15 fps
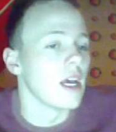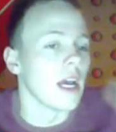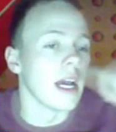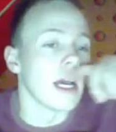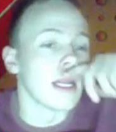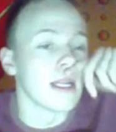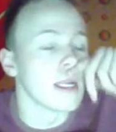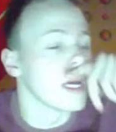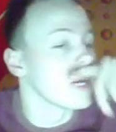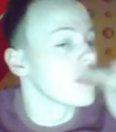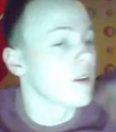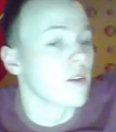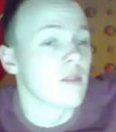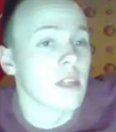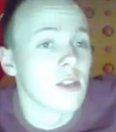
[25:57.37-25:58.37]
and
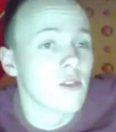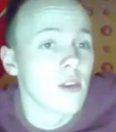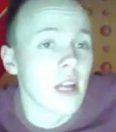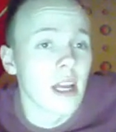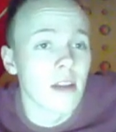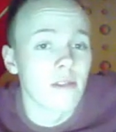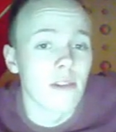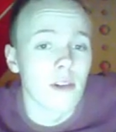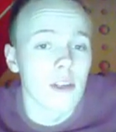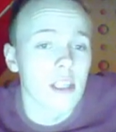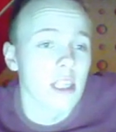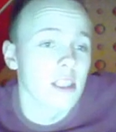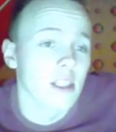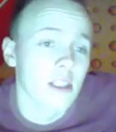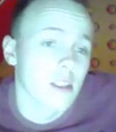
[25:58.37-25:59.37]
don't need to rely on focus
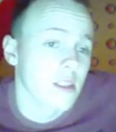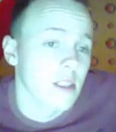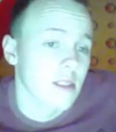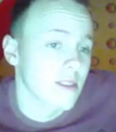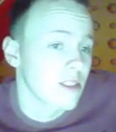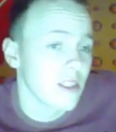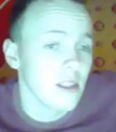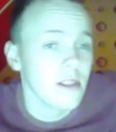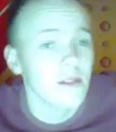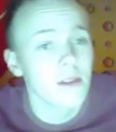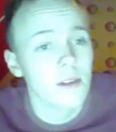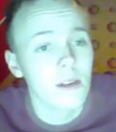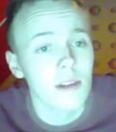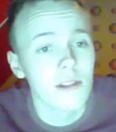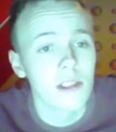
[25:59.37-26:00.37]
sashes and shit,
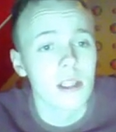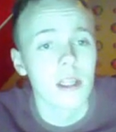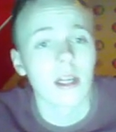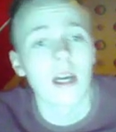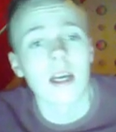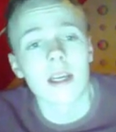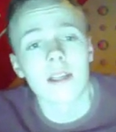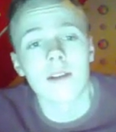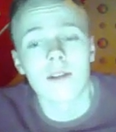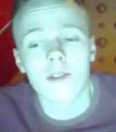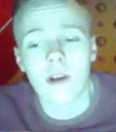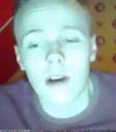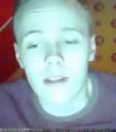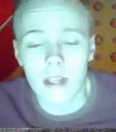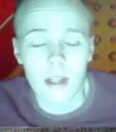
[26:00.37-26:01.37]
who knows. I don't
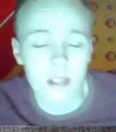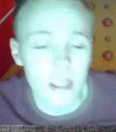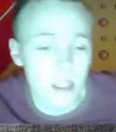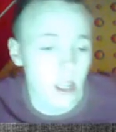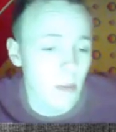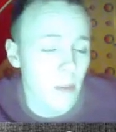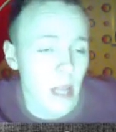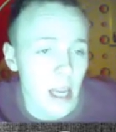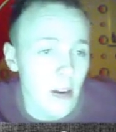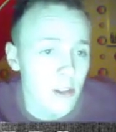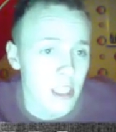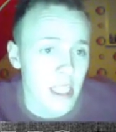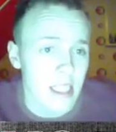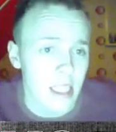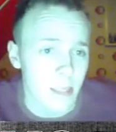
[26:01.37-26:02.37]
know how that's gonna play
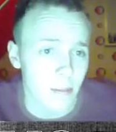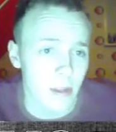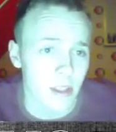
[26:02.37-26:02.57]
out yet,